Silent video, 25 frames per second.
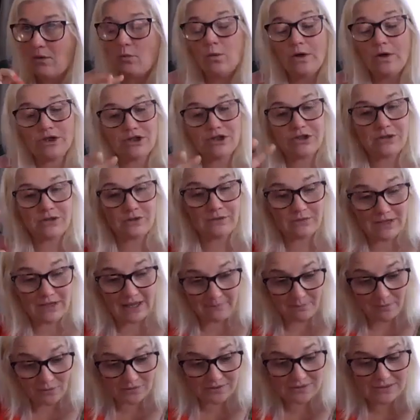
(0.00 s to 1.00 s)
which
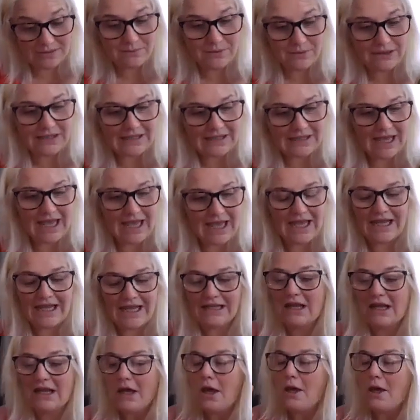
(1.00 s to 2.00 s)
they possibly
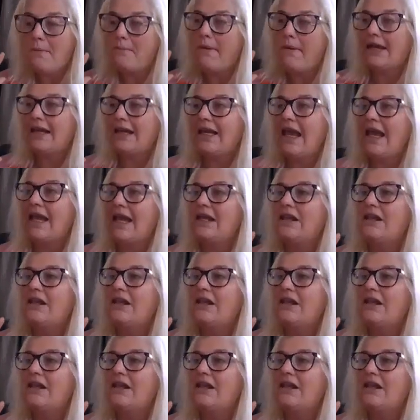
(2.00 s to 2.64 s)
can, but